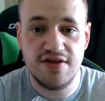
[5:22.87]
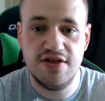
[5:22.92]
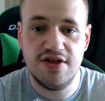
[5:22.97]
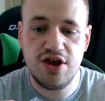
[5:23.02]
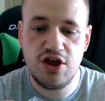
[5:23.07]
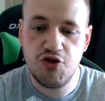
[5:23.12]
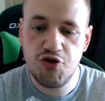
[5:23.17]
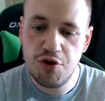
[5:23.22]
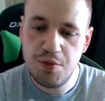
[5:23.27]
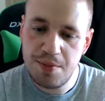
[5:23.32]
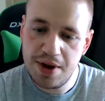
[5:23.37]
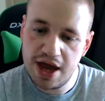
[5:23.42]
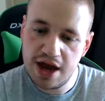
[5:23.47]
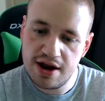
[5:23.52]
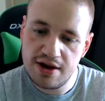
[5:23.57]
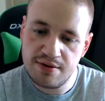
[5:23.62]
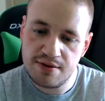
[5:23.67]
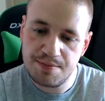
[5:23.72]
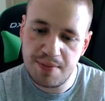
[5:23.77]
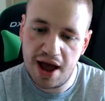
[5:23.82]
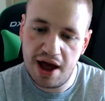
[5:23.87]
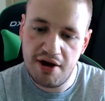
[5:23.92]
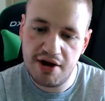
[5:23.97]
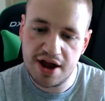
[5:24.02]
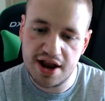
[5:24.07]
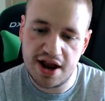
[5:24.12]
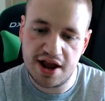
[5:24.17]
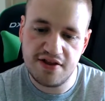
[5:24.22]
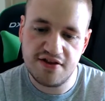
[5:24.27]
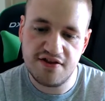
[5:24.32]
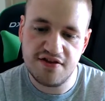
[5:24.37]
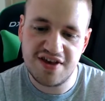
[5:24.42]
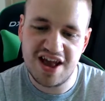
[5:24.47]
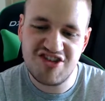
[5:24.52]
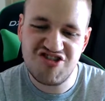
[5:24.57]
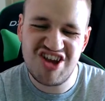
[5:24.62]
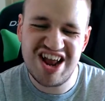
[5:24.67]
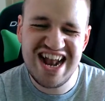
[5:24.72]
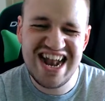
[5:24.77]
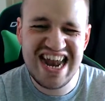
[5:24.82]
The European power connector is
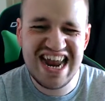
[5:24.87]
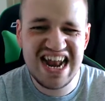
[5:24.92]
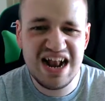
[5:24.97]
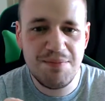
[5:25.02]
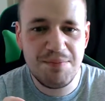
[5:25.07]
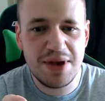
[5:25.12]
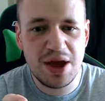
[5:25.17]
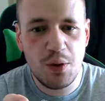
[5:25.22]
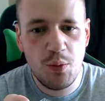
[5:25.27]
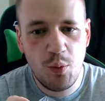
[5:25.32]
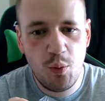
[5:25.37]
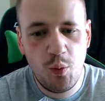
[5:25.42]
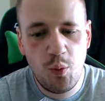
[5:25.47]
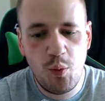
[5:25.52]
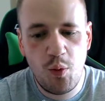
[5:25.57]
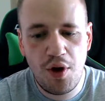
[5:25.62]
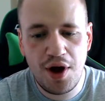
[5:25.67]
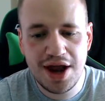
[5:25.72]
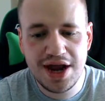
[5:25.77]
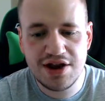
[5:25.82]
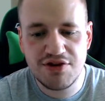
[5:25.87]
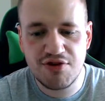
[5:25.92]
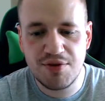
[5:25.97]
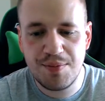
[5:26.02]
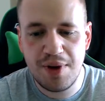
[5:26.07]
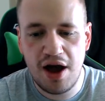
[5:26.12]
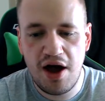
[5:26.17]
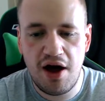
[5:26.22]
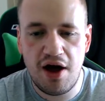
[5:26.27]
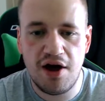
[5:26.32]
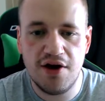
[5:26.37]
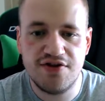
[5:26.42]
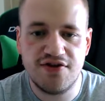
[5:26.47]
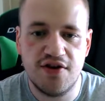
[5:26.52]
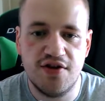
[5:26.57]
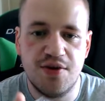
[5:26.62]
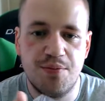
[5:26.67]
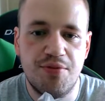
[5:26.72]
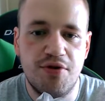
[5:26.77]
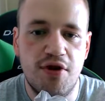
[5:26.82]
actually a little bit wider apart on
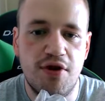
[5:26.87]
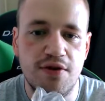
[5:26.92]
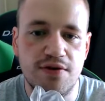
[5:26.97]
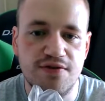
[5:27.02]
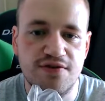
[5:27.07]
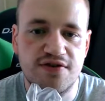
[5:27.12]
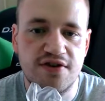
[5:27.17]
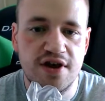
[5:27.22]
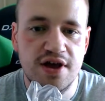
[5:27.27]
the prongs.